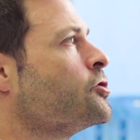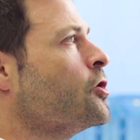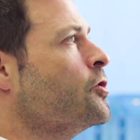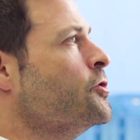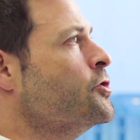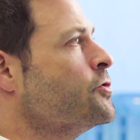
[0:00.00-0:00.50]

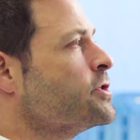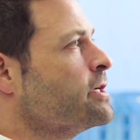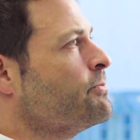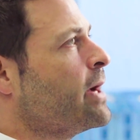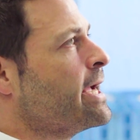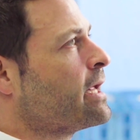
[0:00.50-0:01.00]
So
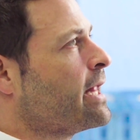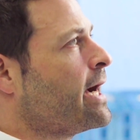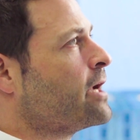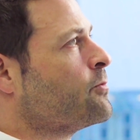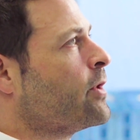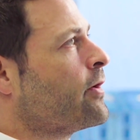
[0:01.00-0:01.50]
using
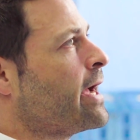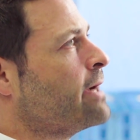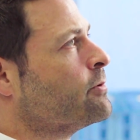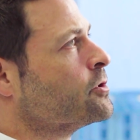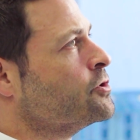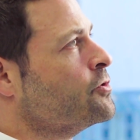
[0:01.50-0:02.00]
BayCloud, we're
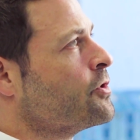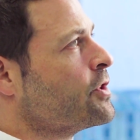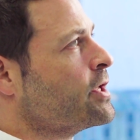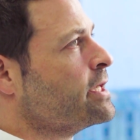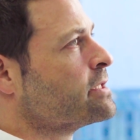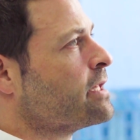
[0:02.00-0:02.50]
able to do
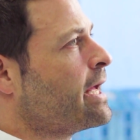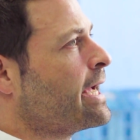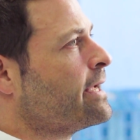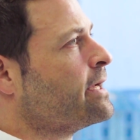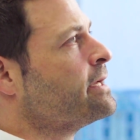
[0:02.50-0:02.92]
things like